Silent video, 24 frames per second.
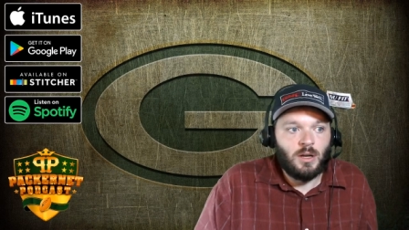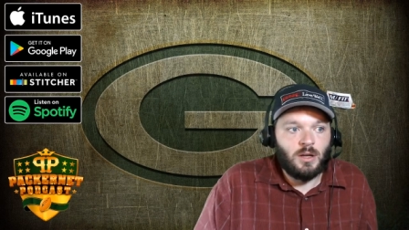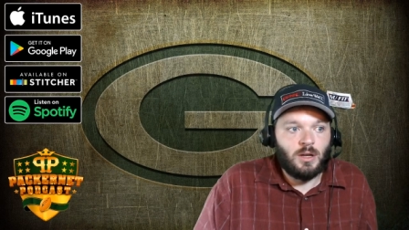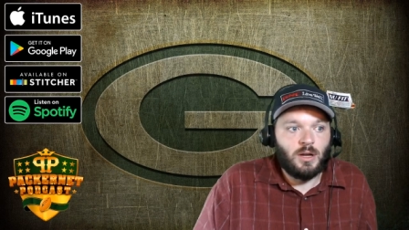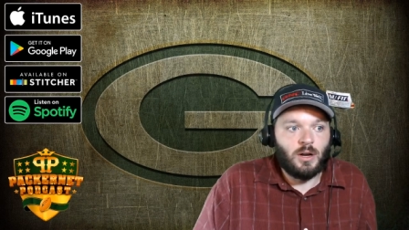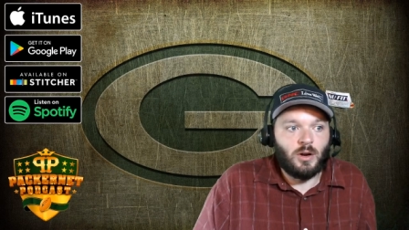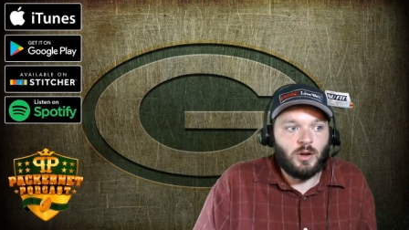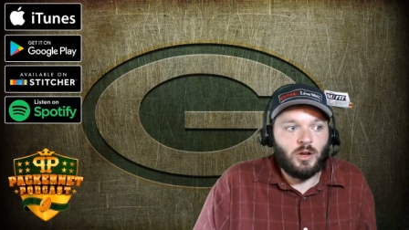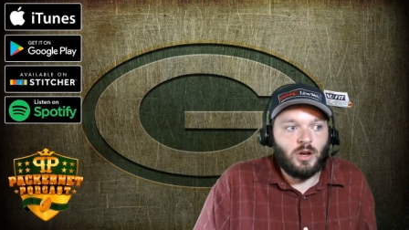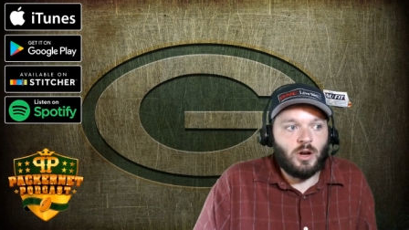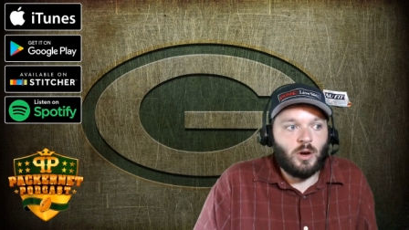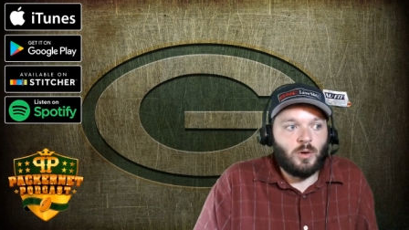you
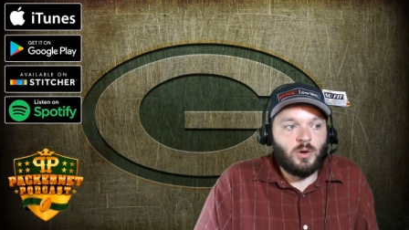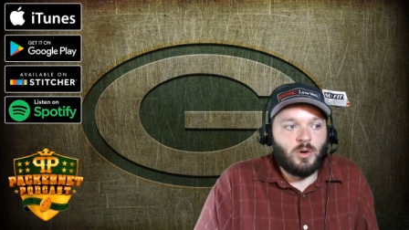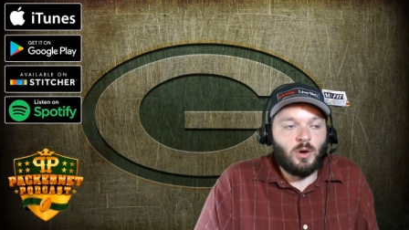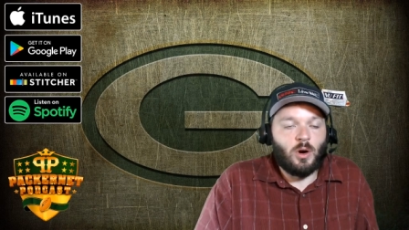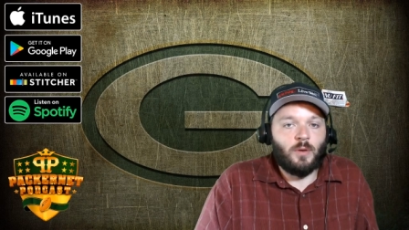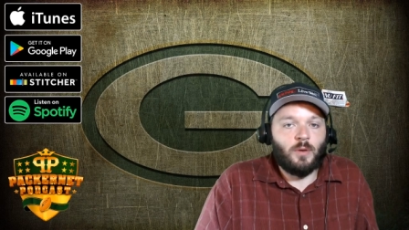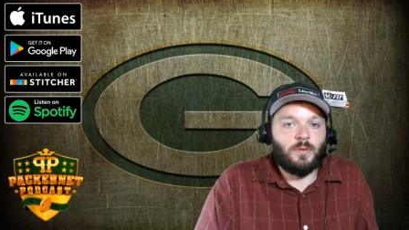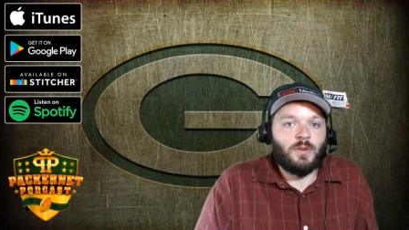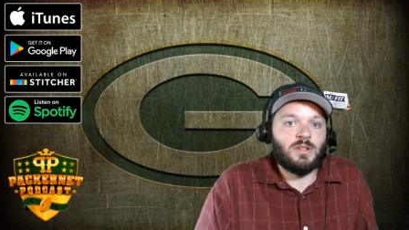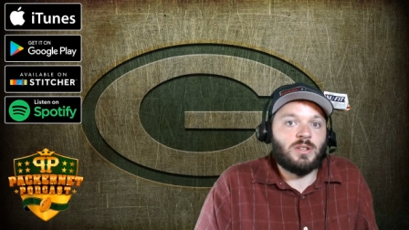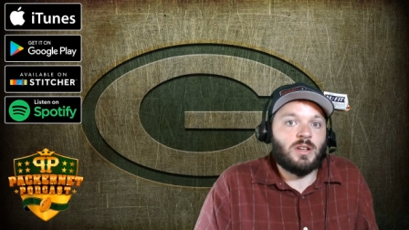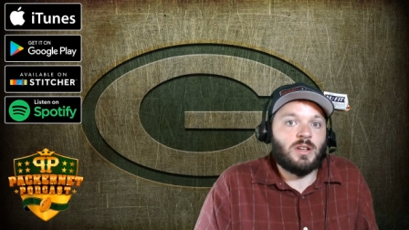know you don't know
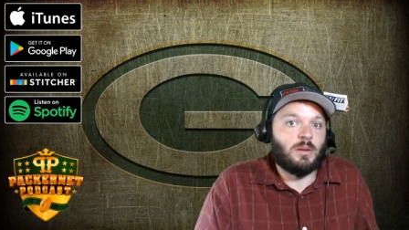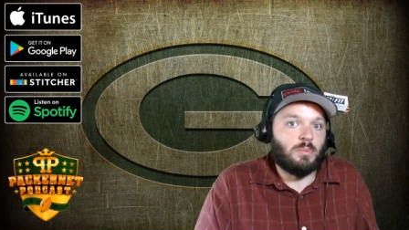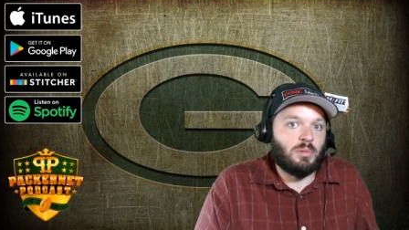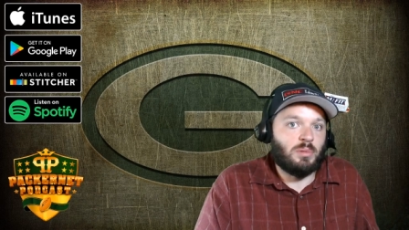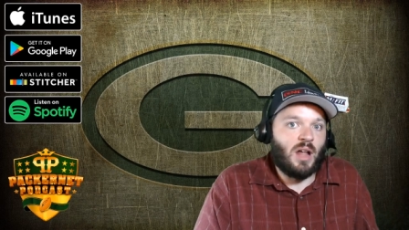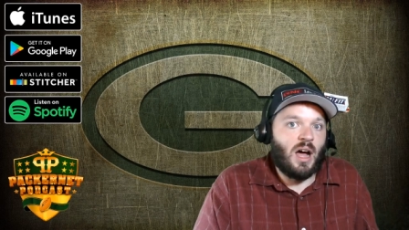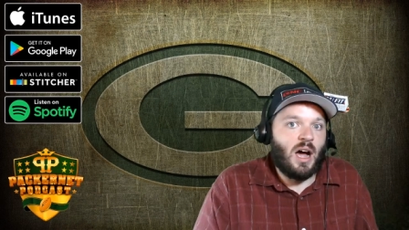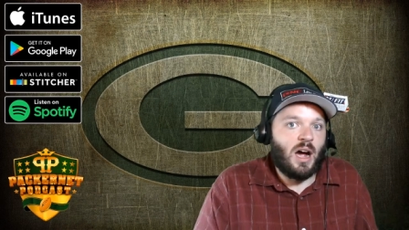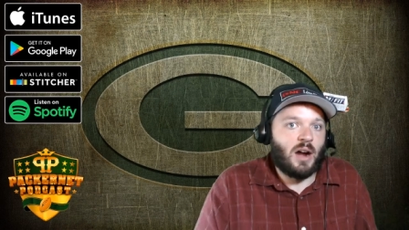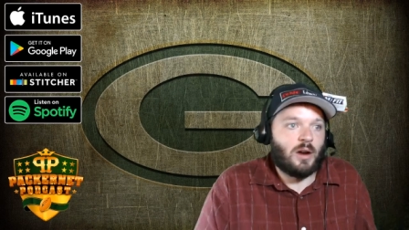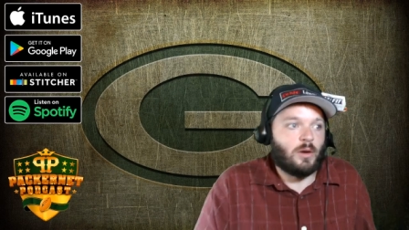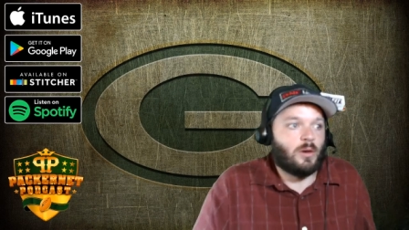if he's going to
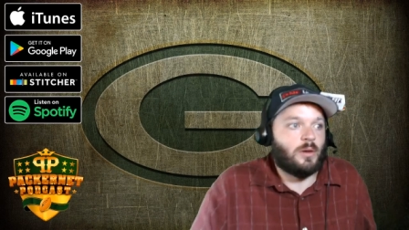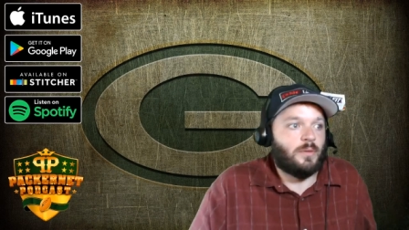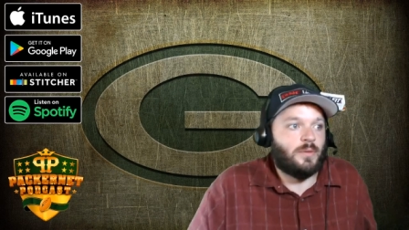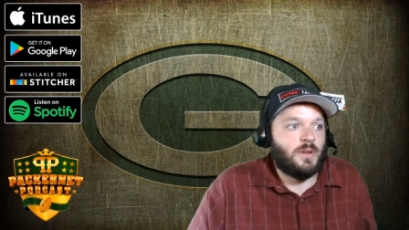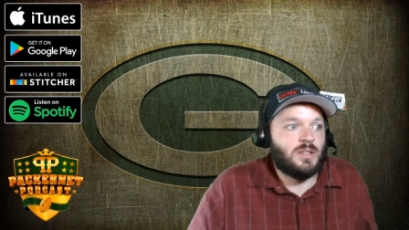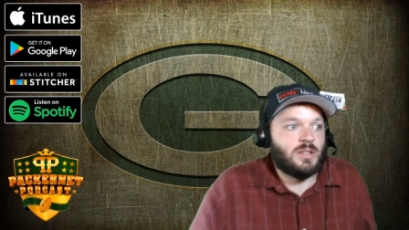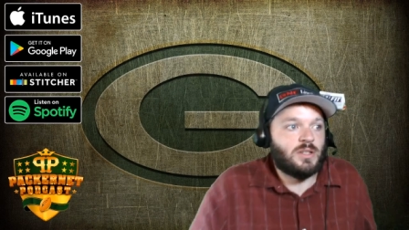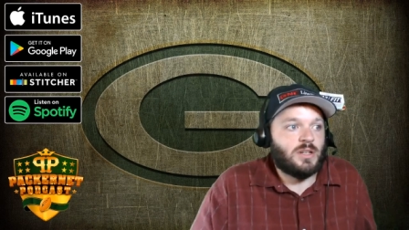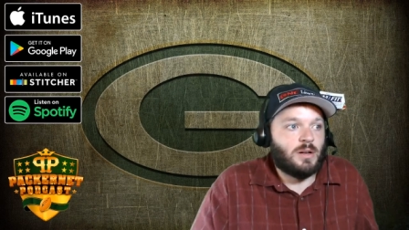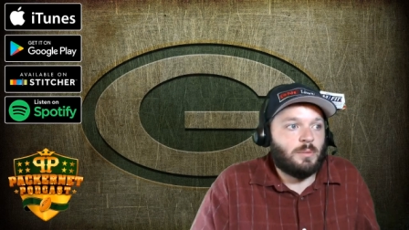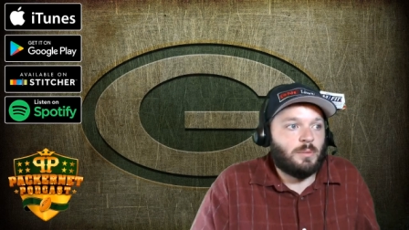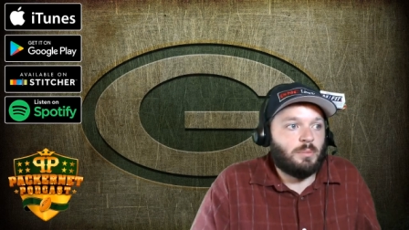block or if
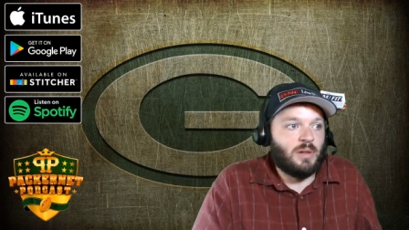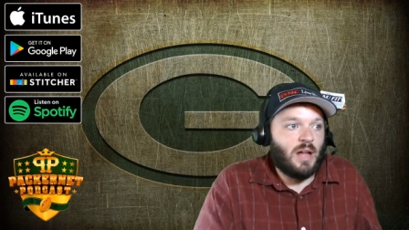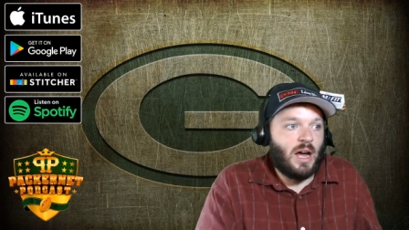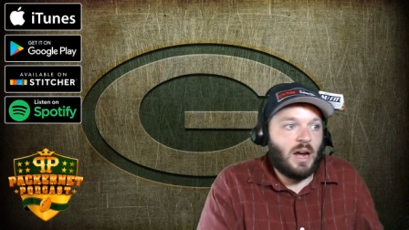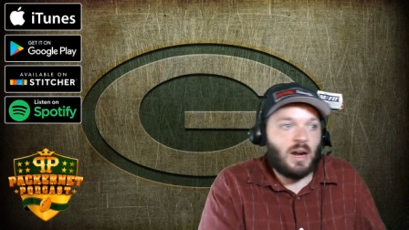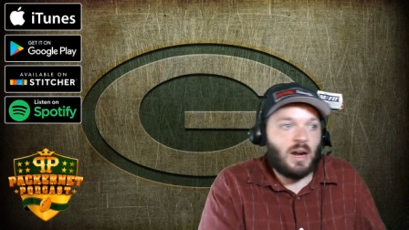he's going to block